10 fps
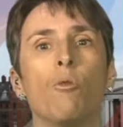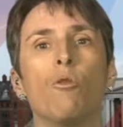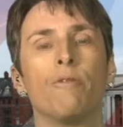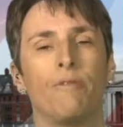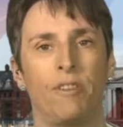
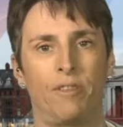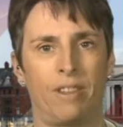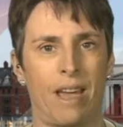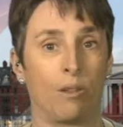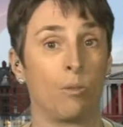more than
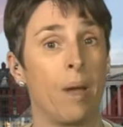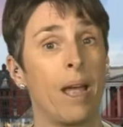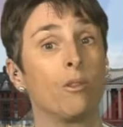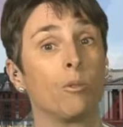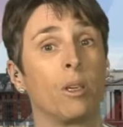
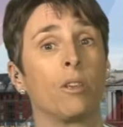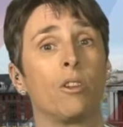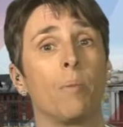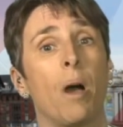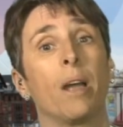£50,000
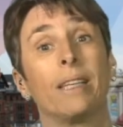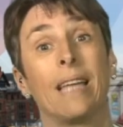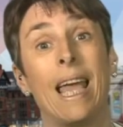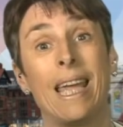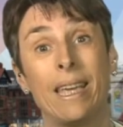because of your
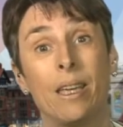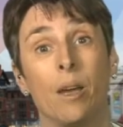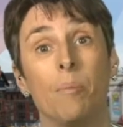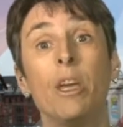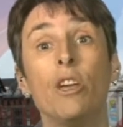buy-to-let
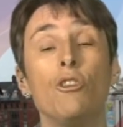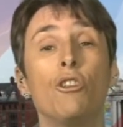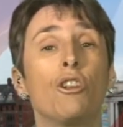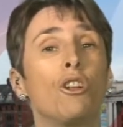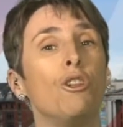income,
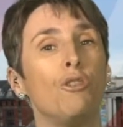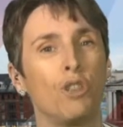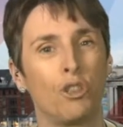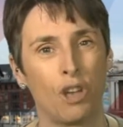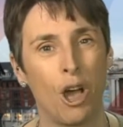you could
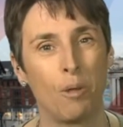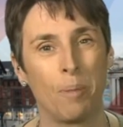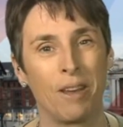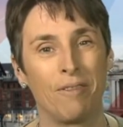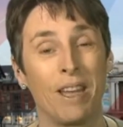lose your
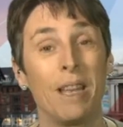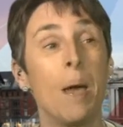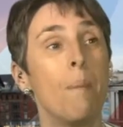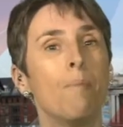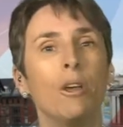child benefit.
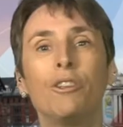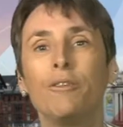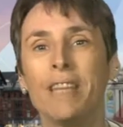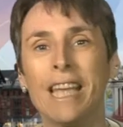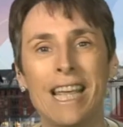
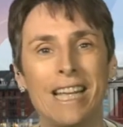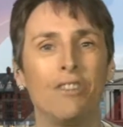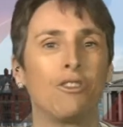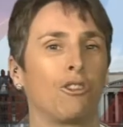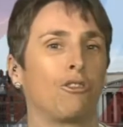Most of the
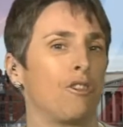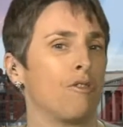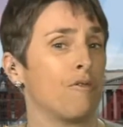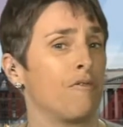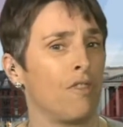industry
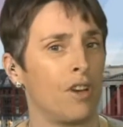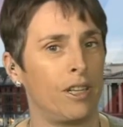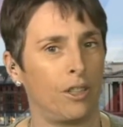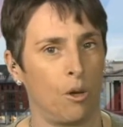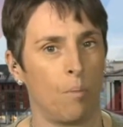who are
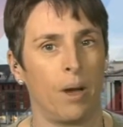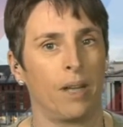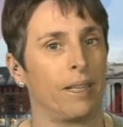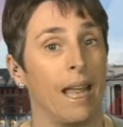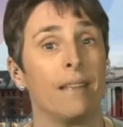advising on
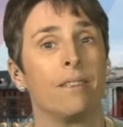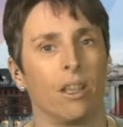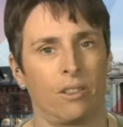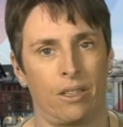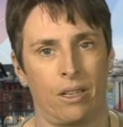buy-to-let
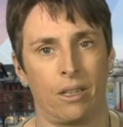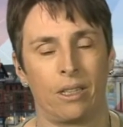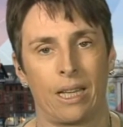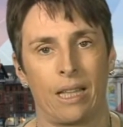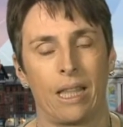doesn't
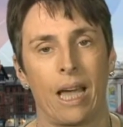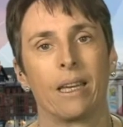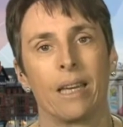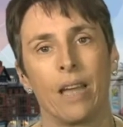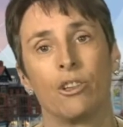understand
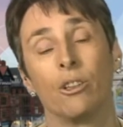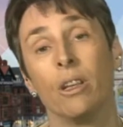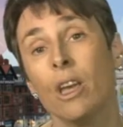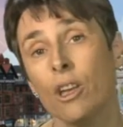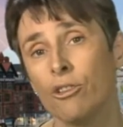that
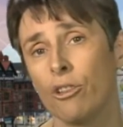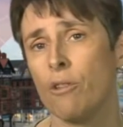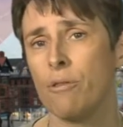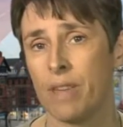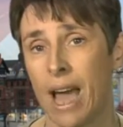connection.
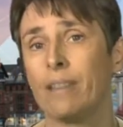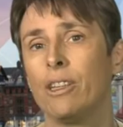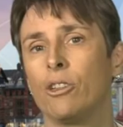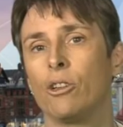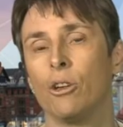So
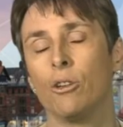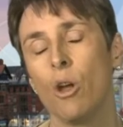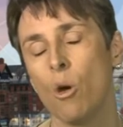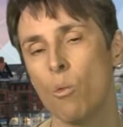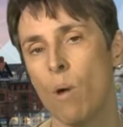that is good.
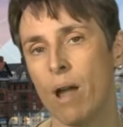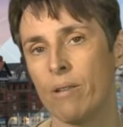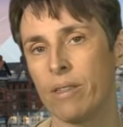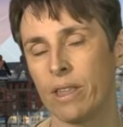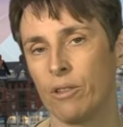
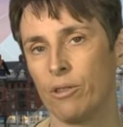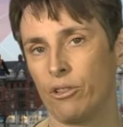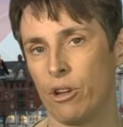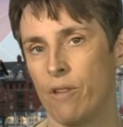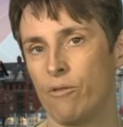Where I think there
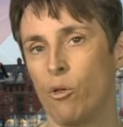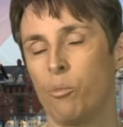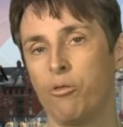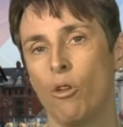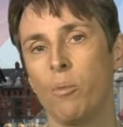is an
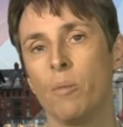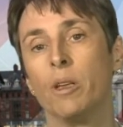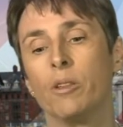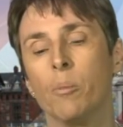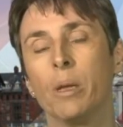overall
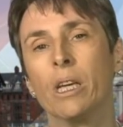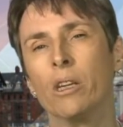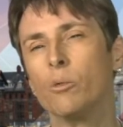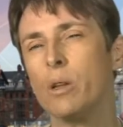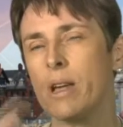problem is that
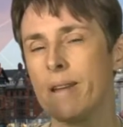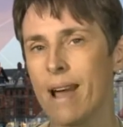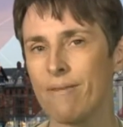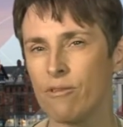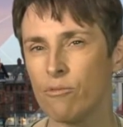because we don't
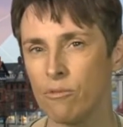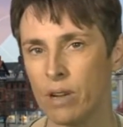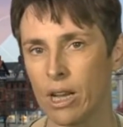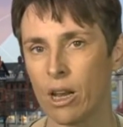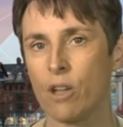have a
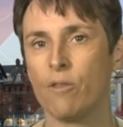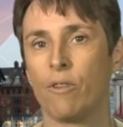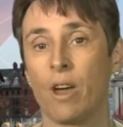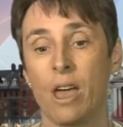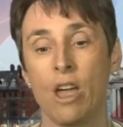real
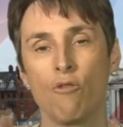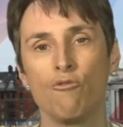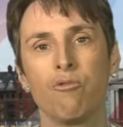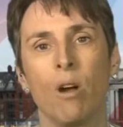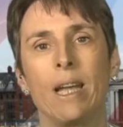
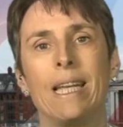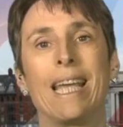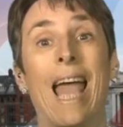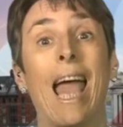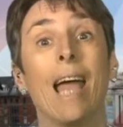
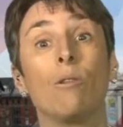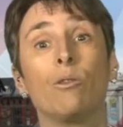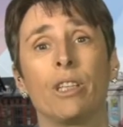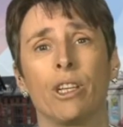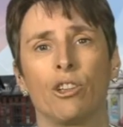overriding
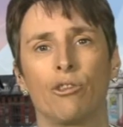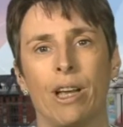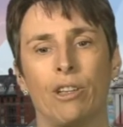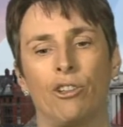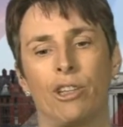housing
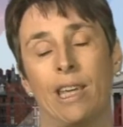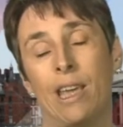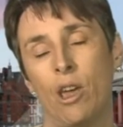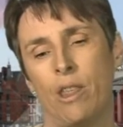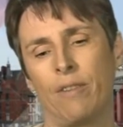strategy,
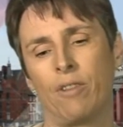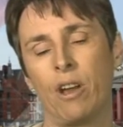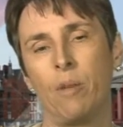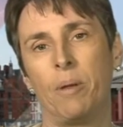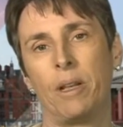they've
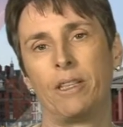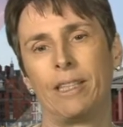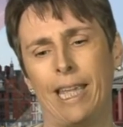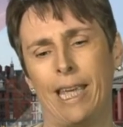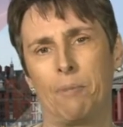kind of been
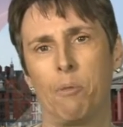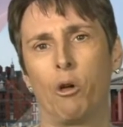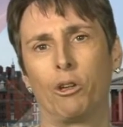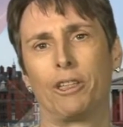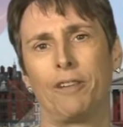
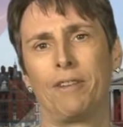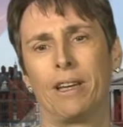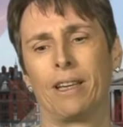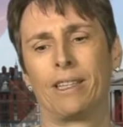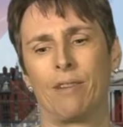tick-boxed, if
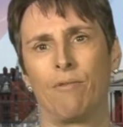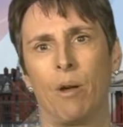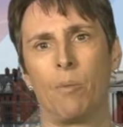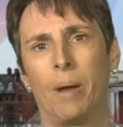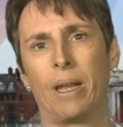you like, say,
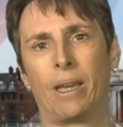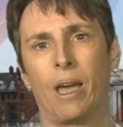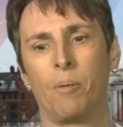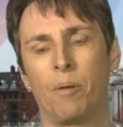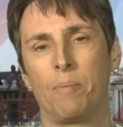right, we better
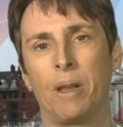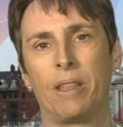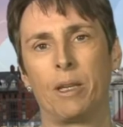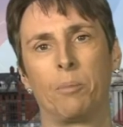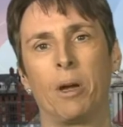curb a bit
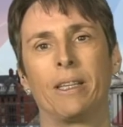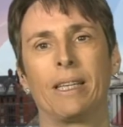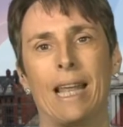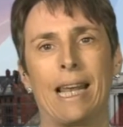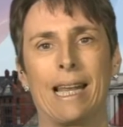of this
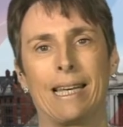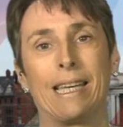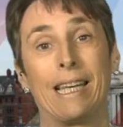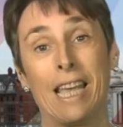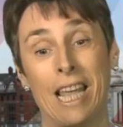buy-to-let
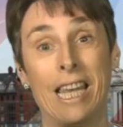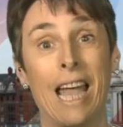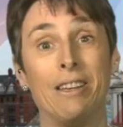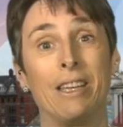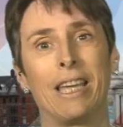land
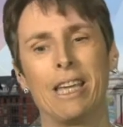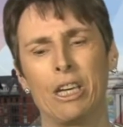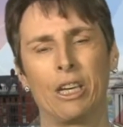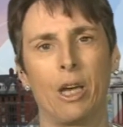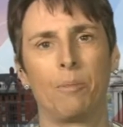lending,
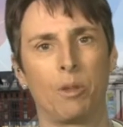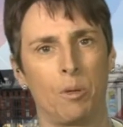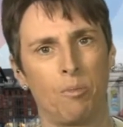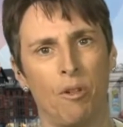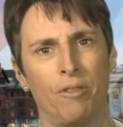curb
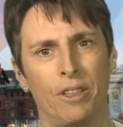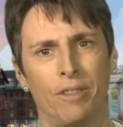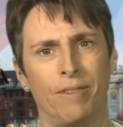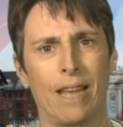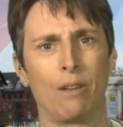some of the
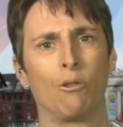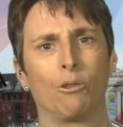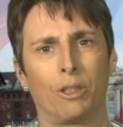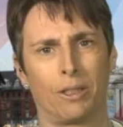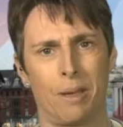profits of
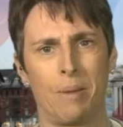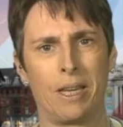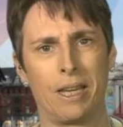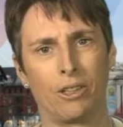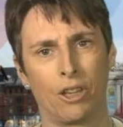landlords because they're
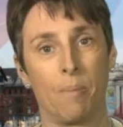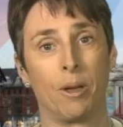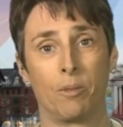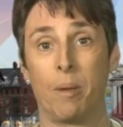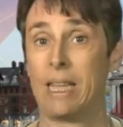making so
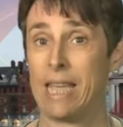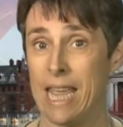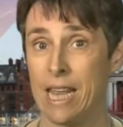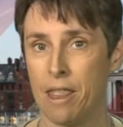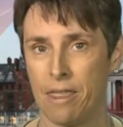much
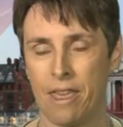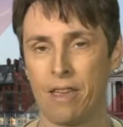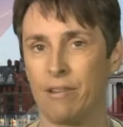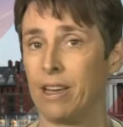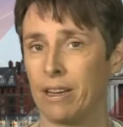money, in
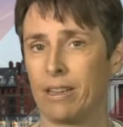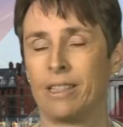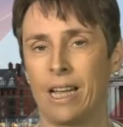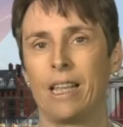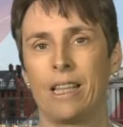theory, and I
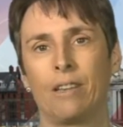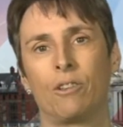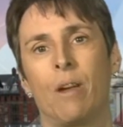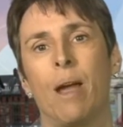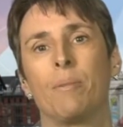can tell you
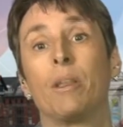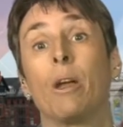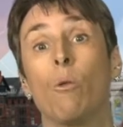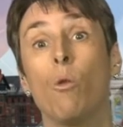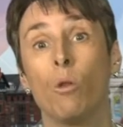that's not
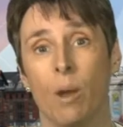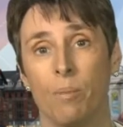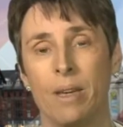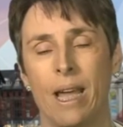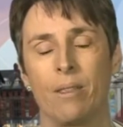happening all
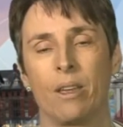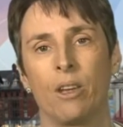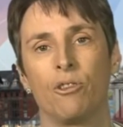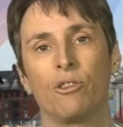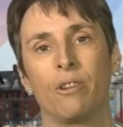up and down the
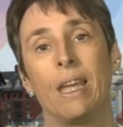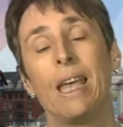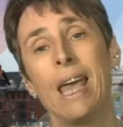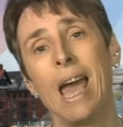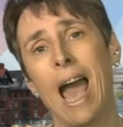country.
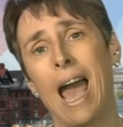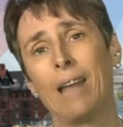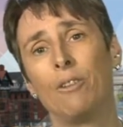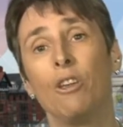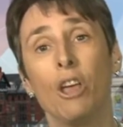
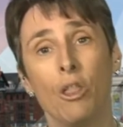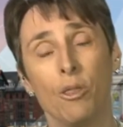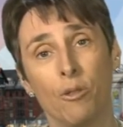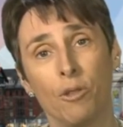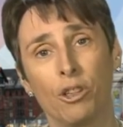And
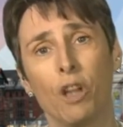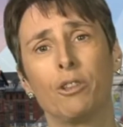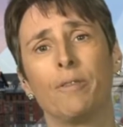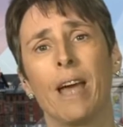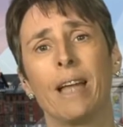the
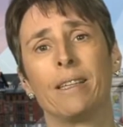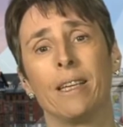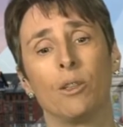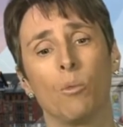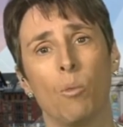result of that
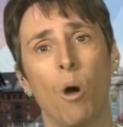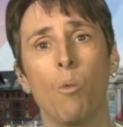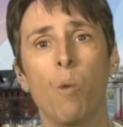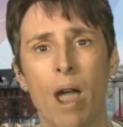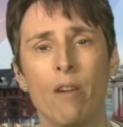is,
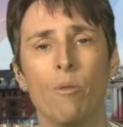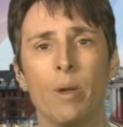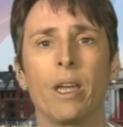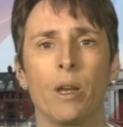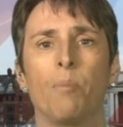well, where are
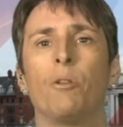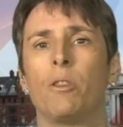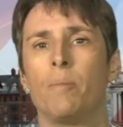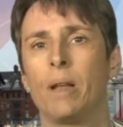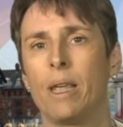we going to
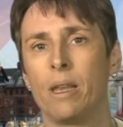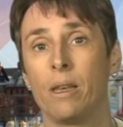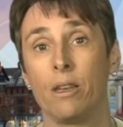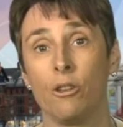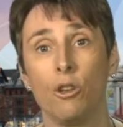put the
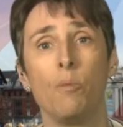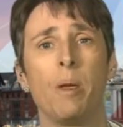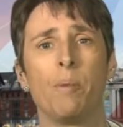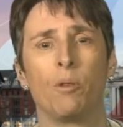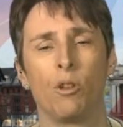million new
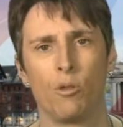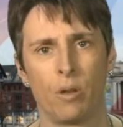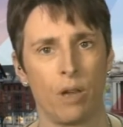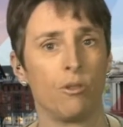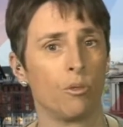people who
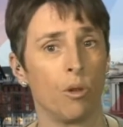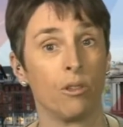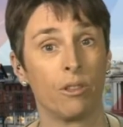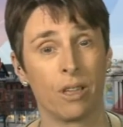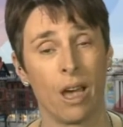are going to
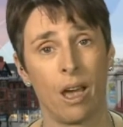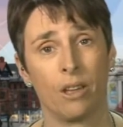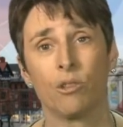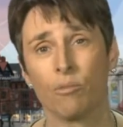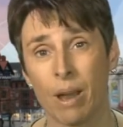want
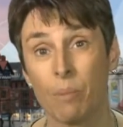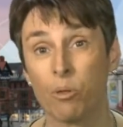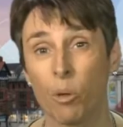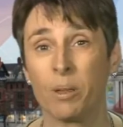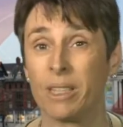to
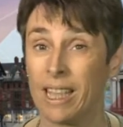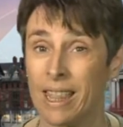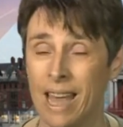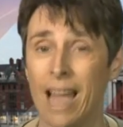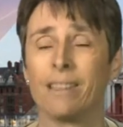rent property?
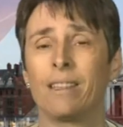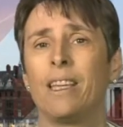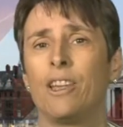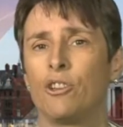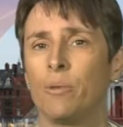That's
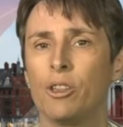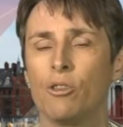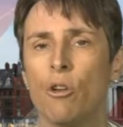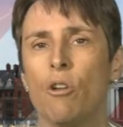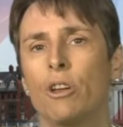the issue. It's
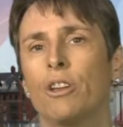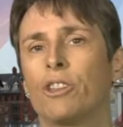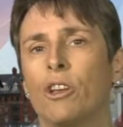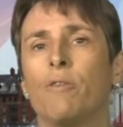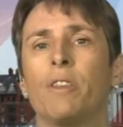not going to
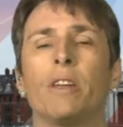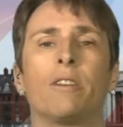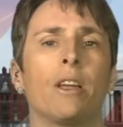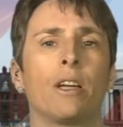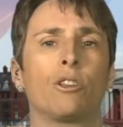solve the
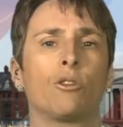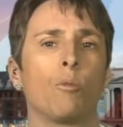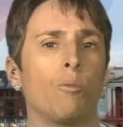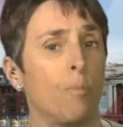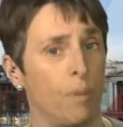underlying
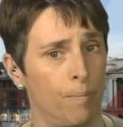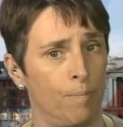stock problem.